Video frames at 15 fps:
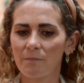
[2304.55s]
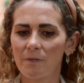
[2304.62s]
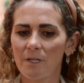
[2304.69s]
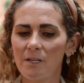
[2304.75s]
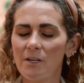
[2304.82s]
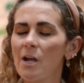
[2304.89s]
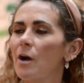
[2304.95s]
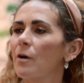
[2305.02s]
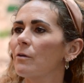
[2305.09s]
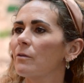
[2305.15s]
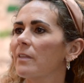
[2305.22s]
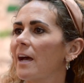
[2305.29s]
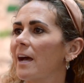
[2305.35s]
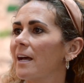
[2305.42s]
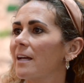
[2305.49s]
know
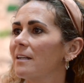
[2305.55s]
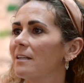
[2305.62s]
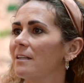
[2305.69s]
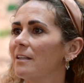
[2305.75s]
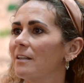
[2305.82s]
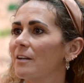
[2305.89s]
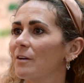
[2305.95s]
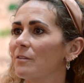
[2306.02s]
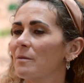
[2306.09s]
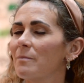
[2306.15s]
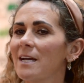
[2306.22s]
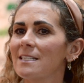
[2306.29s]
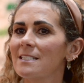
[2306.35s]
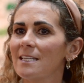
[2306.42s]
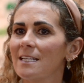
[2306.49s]
that, the
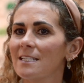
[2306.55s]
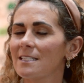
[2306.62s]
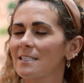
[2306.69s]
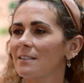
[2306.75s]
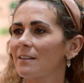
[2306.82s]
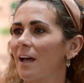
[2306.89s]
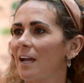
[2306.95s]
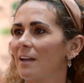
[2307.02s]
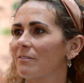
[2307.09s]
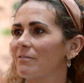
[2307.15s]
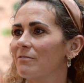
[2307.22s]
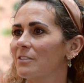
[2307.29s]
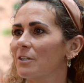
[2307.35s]
best things in life